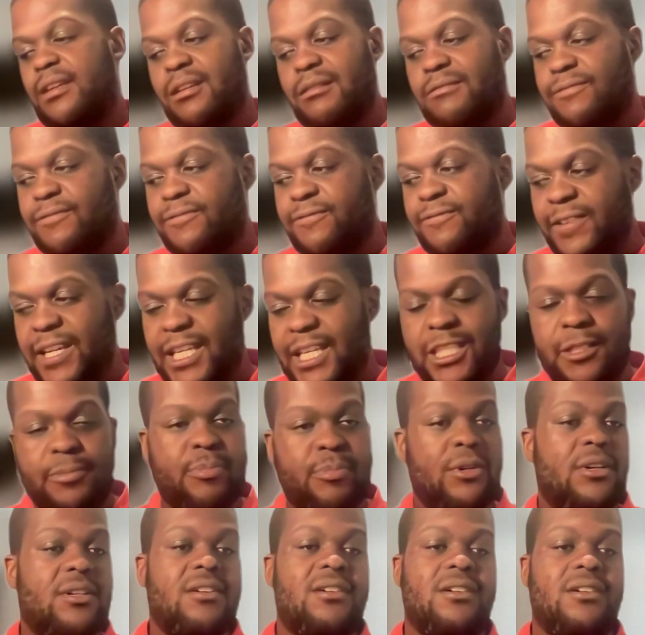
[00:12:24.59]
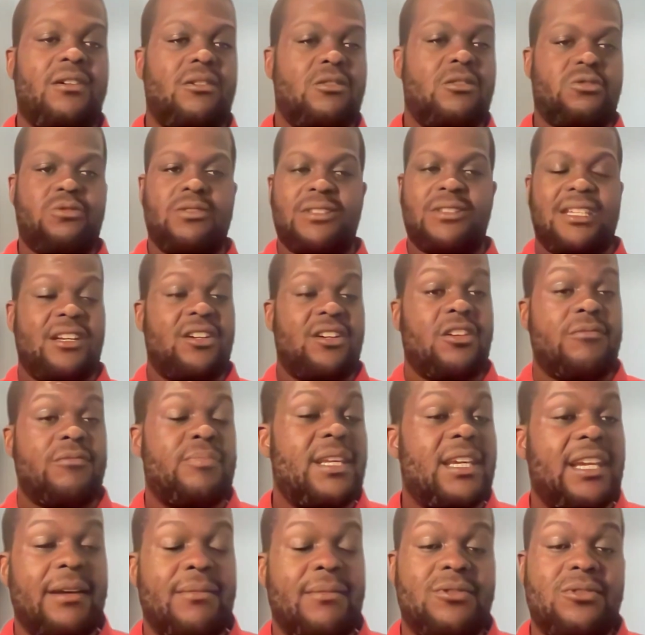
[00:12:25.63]
Facebook or Twitter not being
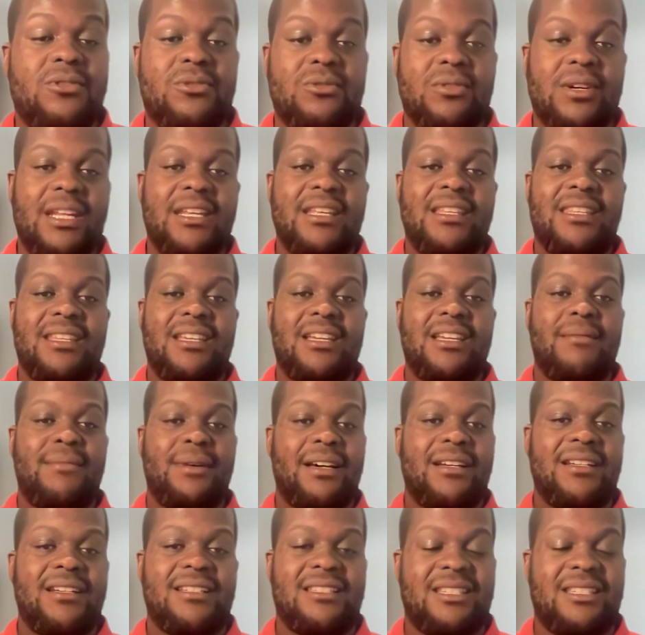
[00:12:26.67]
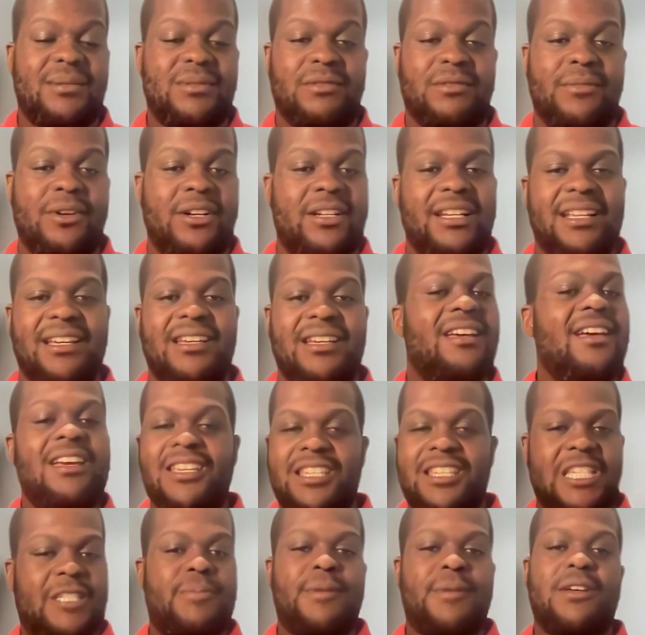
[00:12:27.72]
able to do anything about it in terms of modeling,
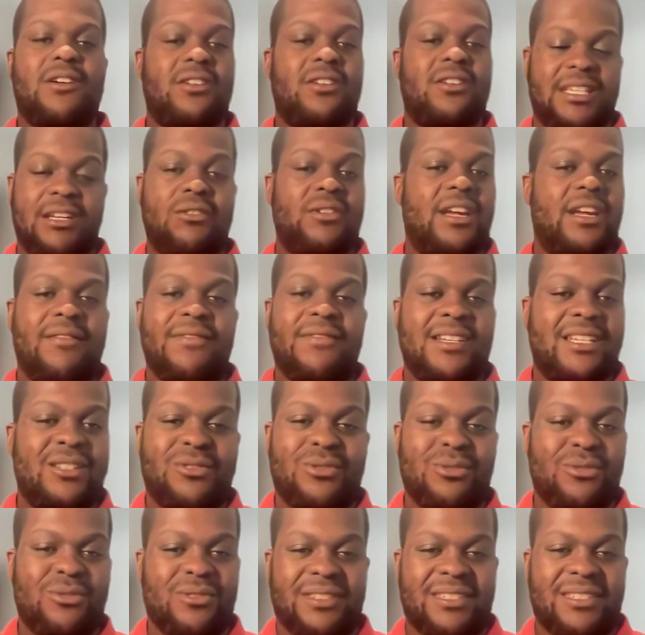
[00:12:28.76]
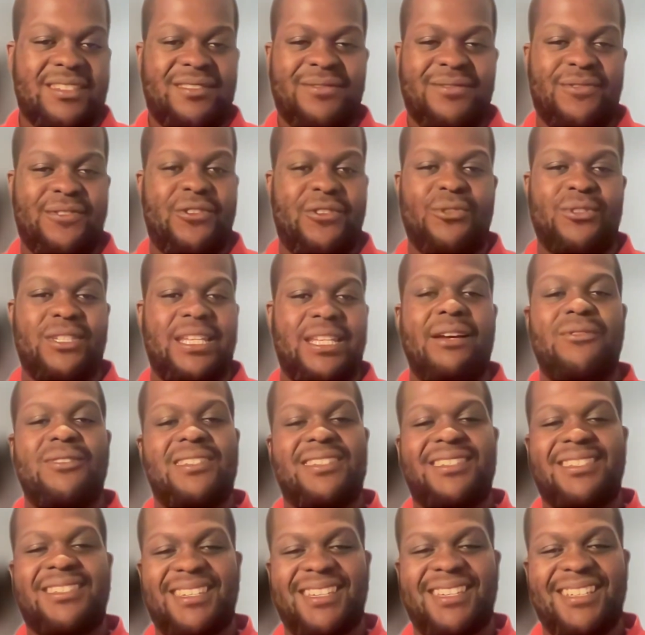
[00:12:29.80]
just because they don't have any tools for those languages.